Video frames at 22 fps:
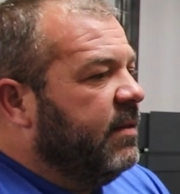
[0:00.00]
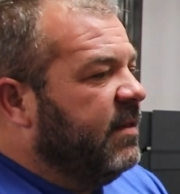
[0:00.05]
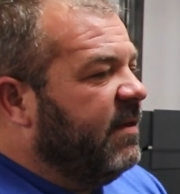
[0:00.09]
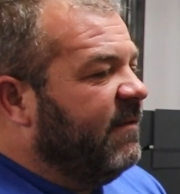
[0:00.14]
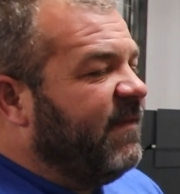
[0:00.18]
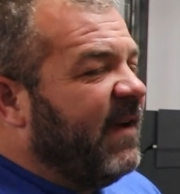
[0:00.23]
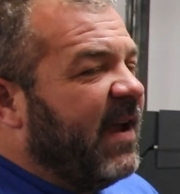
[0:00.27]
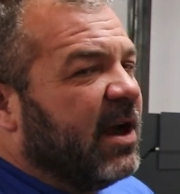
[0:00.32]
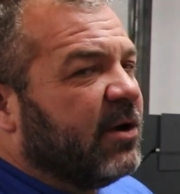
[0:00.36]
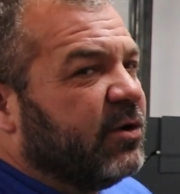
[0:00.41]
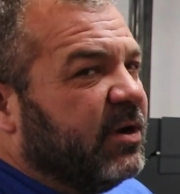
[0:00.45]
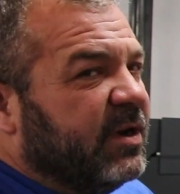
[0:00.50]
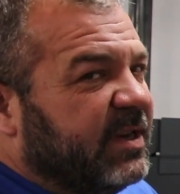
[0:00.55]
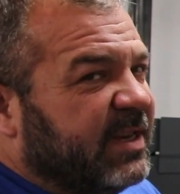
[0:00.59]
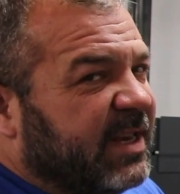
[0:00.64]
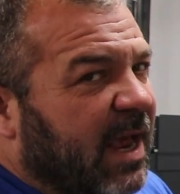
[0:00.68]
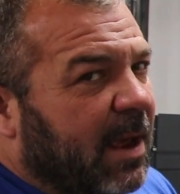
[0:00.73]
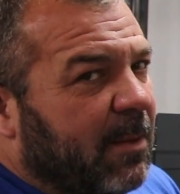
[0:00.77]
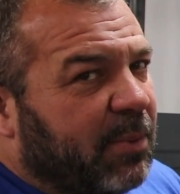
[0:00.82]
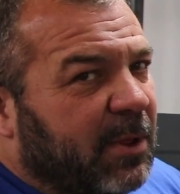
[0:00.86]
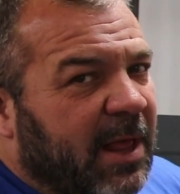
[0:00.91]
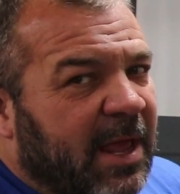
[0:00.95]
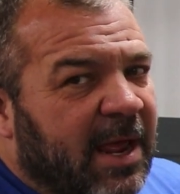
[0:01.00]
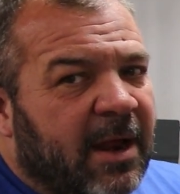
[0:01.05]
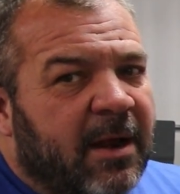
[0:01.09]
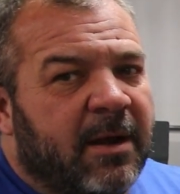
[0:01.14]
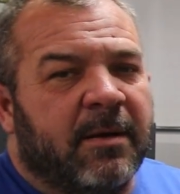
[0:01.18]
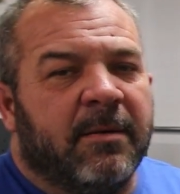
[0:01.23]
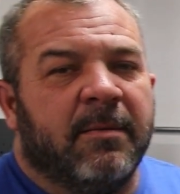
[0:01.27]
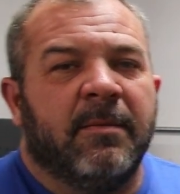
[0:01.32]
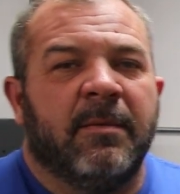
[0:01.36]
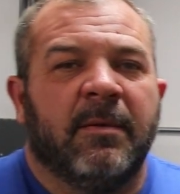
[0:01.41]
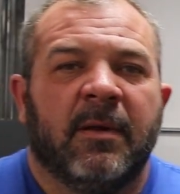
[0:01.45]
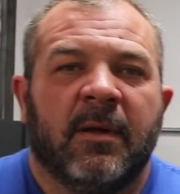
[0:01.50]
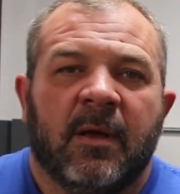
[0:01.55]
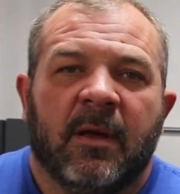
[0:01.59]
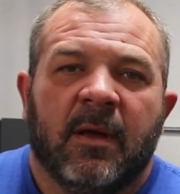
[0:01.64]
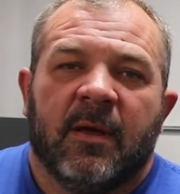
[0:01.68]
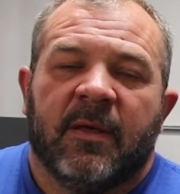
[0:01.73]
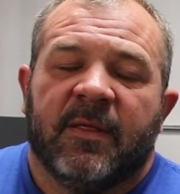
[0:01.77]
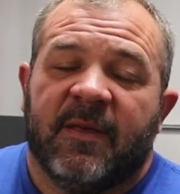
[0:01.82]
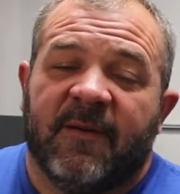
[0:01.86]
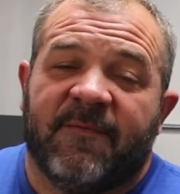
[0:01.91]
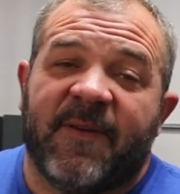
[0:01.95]
The factory set plan,
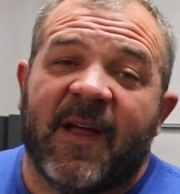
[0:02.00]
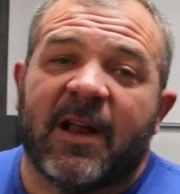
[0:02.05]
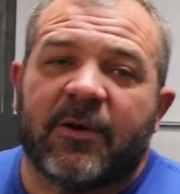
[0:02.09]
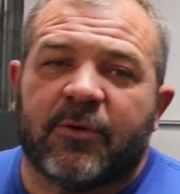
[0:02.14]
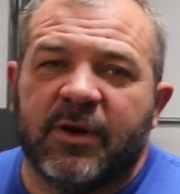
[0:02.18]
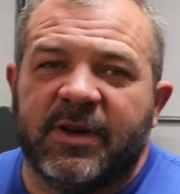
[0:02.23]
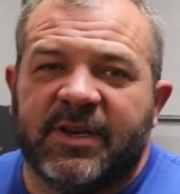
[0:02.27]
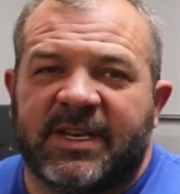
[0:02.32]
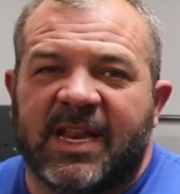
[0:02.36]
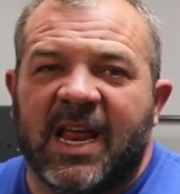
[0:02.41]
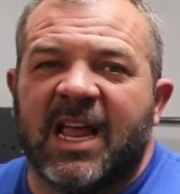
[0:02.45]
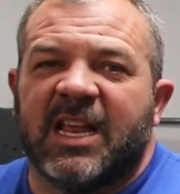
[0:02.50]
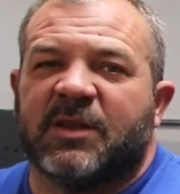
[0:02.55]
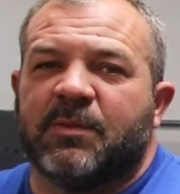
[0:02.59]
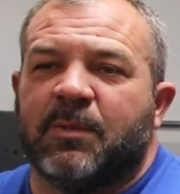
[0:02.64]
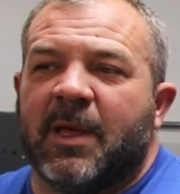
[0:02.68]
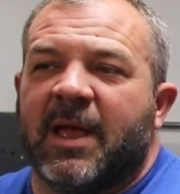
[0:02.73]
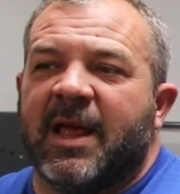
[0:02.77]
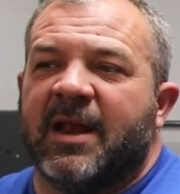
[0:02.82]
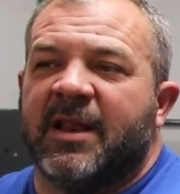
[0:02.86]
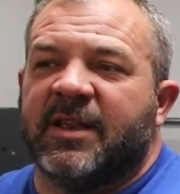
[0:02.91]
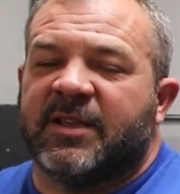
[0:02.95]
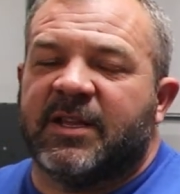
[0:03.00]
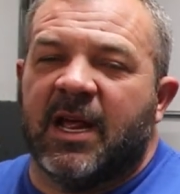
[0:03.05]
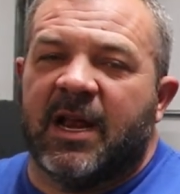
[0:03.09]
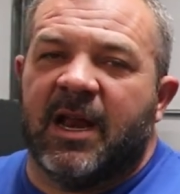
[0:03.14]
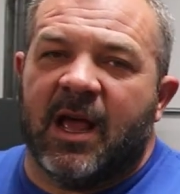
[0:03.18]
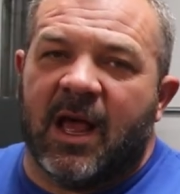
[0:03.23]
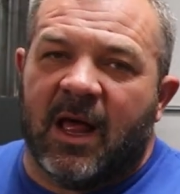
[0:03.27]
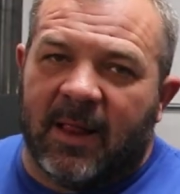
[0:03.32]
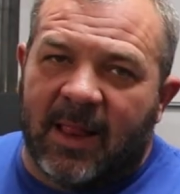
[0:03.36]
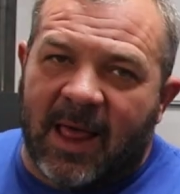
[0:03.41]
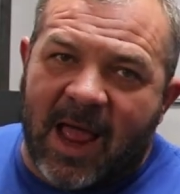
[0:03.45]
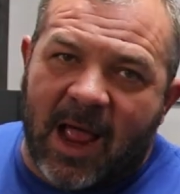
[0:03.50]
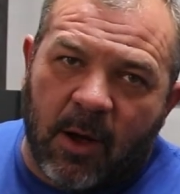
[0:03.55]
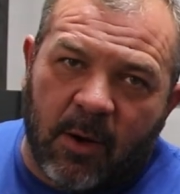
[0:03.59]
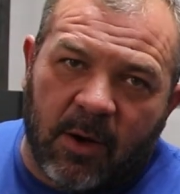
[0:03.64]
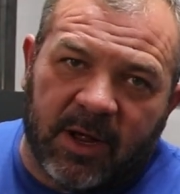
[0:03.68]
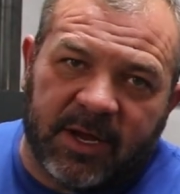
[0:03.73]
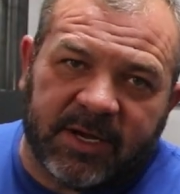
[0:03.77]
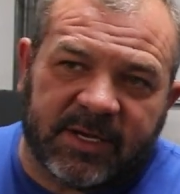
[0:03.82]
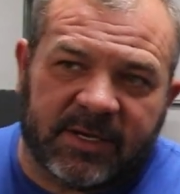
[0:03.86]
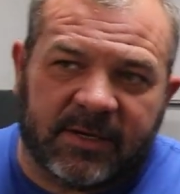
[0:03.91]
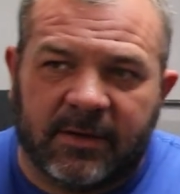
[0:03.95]
the factory's test plan is gonna allow
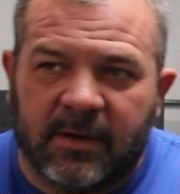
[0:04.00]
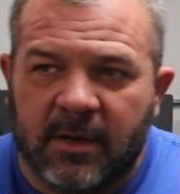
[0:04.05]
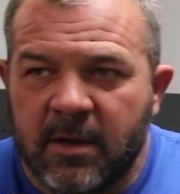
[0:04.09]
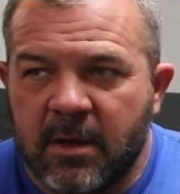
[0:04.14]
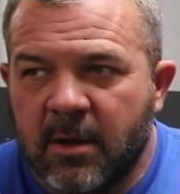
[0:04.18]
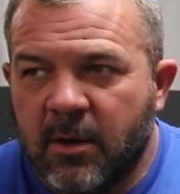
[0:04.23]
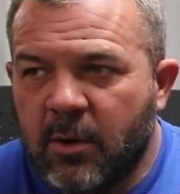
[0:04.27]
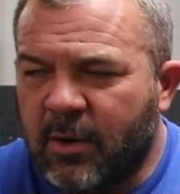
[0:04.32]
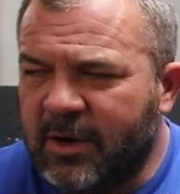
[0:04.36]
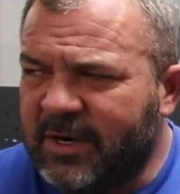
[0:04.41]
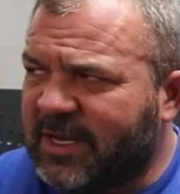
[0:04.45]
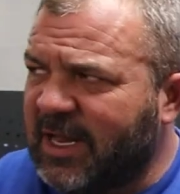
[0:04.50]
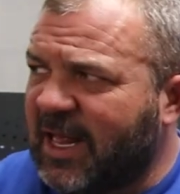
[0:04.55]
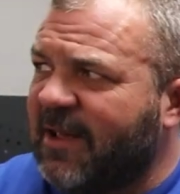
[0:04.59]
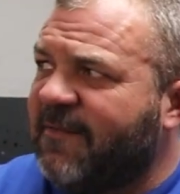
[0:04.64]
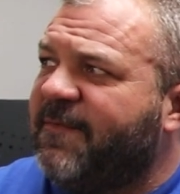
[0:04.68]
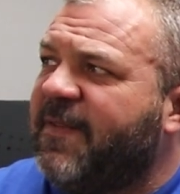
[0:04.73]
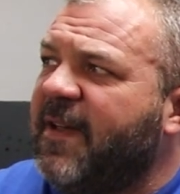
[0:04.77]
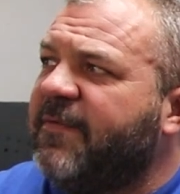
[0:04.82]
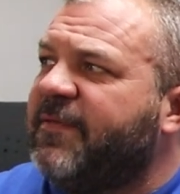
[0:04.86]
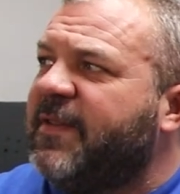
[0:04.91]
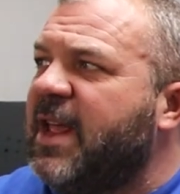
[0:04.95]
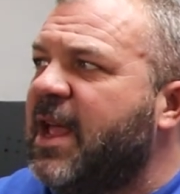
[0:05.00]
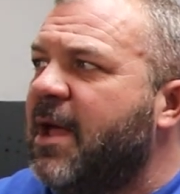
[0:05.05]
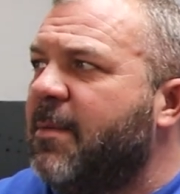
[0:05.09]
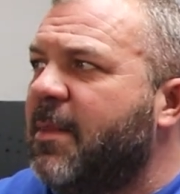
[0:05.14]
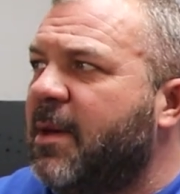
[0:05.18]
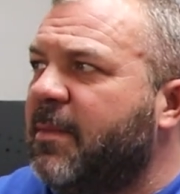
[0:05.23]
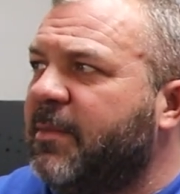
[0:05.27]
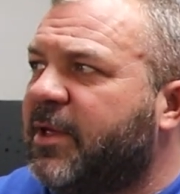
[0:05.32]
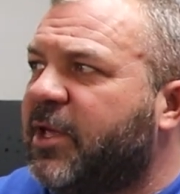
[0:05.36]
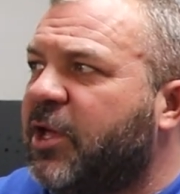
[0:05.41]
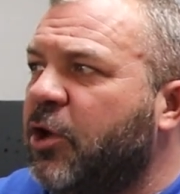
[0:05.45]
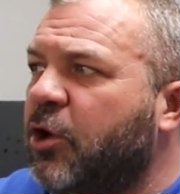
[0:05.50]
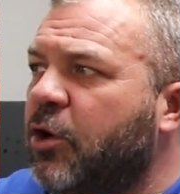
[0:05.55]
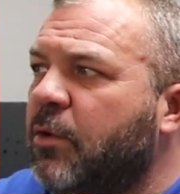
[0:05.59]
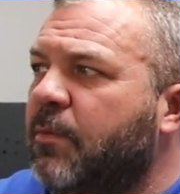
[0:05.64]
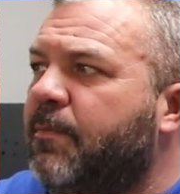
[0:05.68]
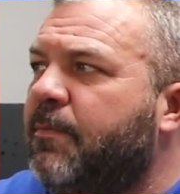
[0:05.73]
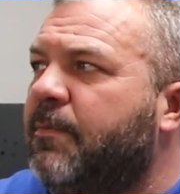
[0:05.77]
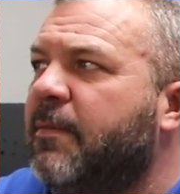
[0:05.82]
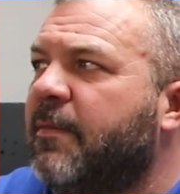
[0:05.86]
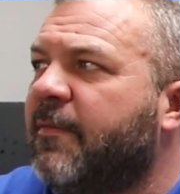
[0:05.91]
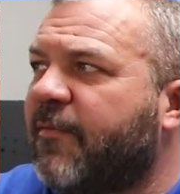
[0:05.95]
us, what is it, like 50 mm3
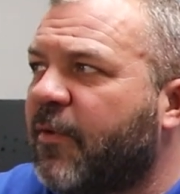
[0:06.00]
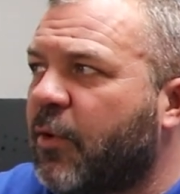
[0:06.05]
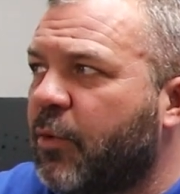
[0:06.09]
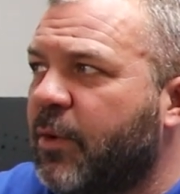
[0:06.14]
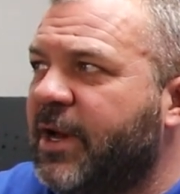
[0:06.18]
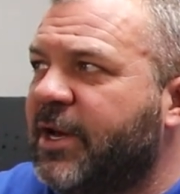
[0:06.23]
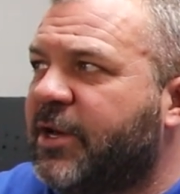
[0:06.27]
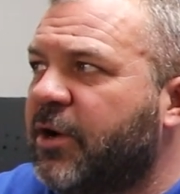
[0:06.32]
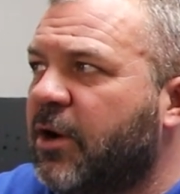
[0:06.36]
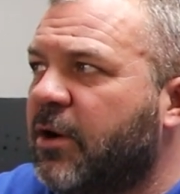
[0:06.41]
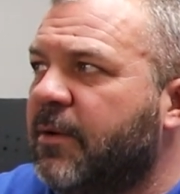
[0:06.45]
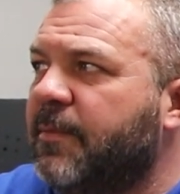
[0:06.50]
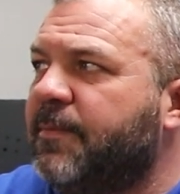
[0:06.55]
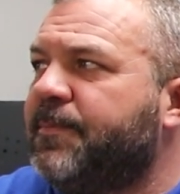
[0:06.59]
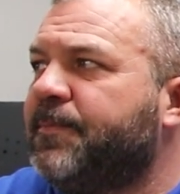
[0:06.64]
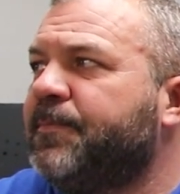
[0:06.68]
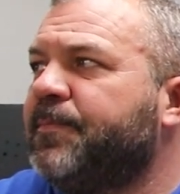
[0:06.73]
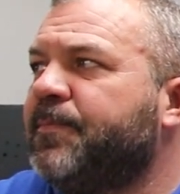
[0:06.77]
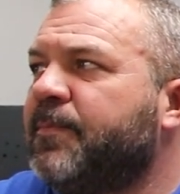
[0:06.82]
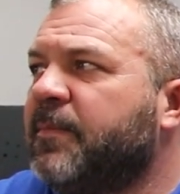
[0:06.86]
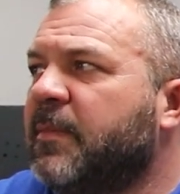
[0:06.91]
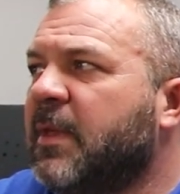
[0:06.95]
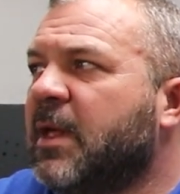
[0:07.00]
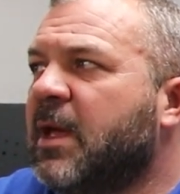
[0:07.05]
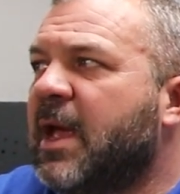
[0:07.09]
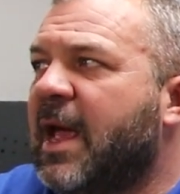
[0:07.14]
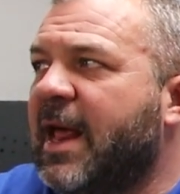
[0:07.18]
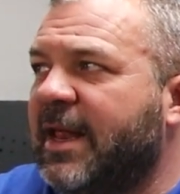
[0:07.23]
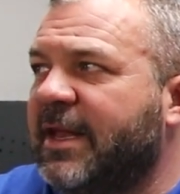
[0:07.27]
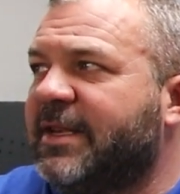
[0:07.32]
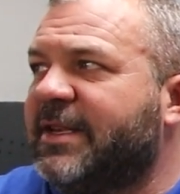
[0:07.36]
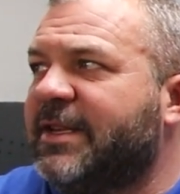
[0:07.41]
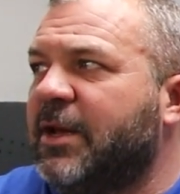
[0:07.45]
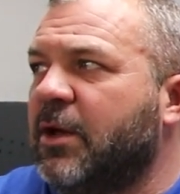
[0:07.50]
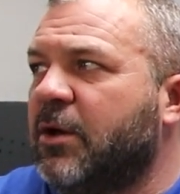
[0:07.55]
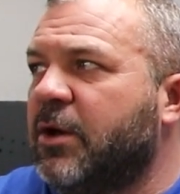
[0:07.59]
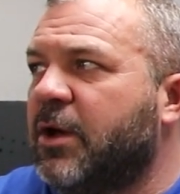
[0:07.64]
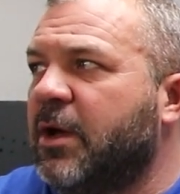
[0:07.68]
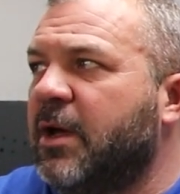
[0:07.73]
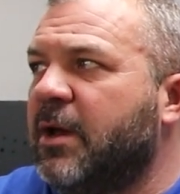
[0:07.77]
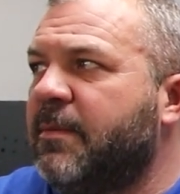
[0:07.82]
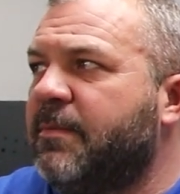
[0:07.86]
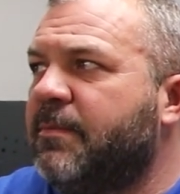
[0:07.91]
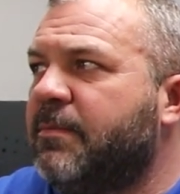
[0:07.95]
for return? And it's still
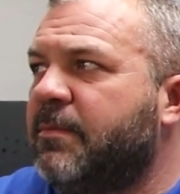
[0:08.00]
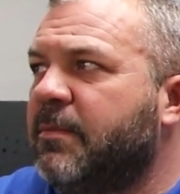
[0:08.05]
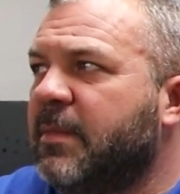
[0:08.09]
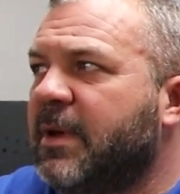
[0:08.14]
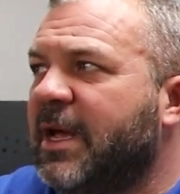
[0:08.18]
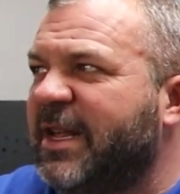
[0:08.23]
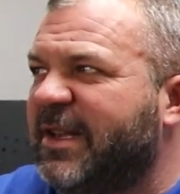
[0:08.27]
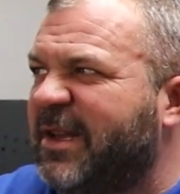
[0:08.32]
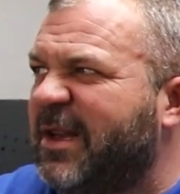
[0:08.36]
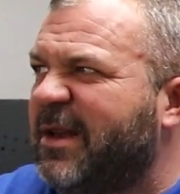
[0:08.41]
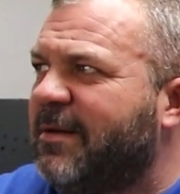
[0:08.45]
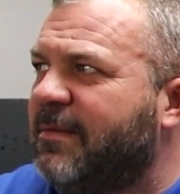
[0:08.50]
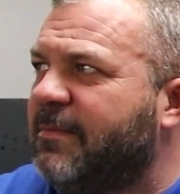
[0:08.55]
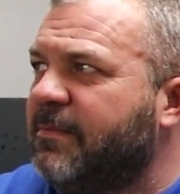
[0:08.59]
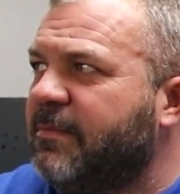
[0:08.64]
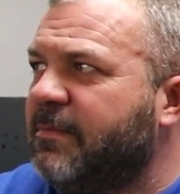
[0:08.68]
good, is it?